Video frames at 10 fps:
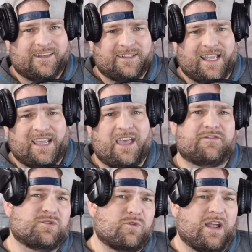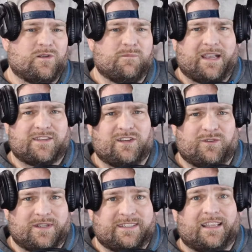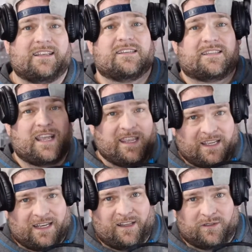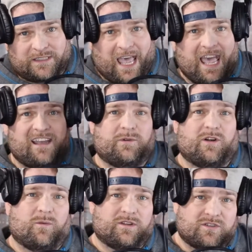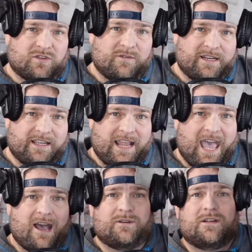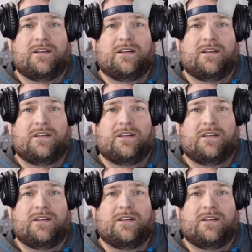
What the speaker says: They gave some random Mexican dude. Say, listen, say you're Canelo's dad. We don't want the story to get out.